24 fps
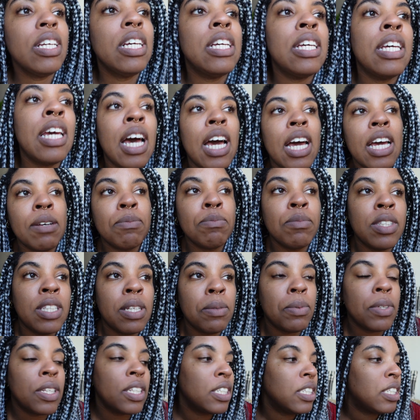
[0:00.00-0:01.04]
Yeah, I'm
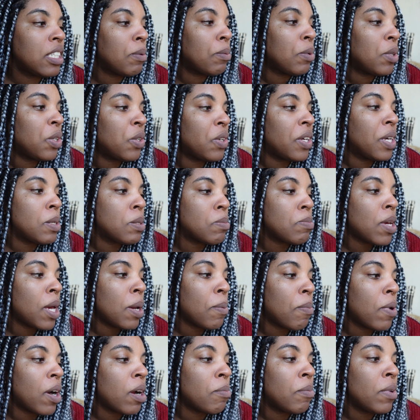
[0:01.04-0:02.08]
typically someone who keeps my
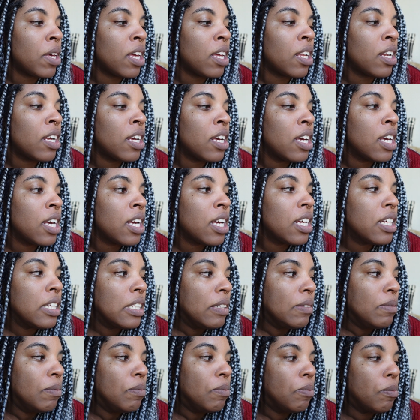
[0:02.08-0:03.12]
apartment
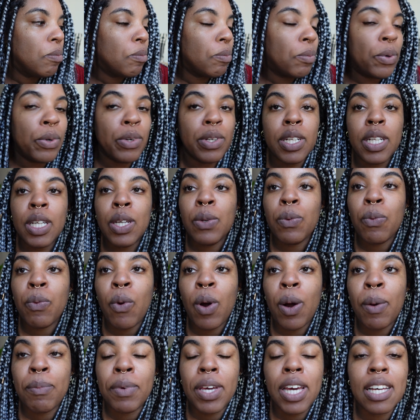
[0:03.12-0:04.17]
pretty
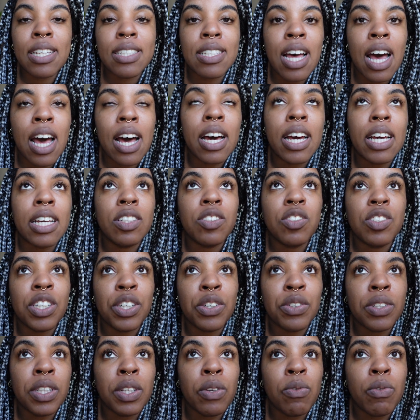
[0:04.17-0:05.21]
warm because I
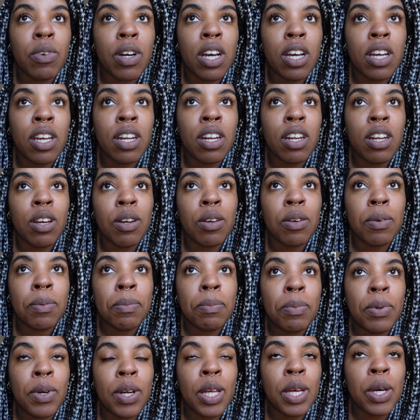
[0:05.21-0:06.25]
generally run
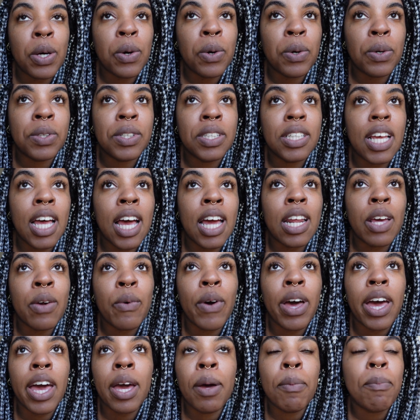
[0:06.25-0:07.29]
pretty cold
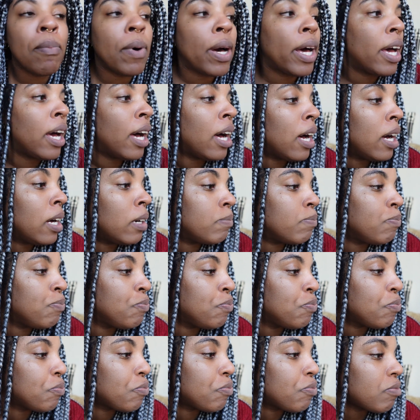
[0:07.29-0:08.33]
anyway. But um,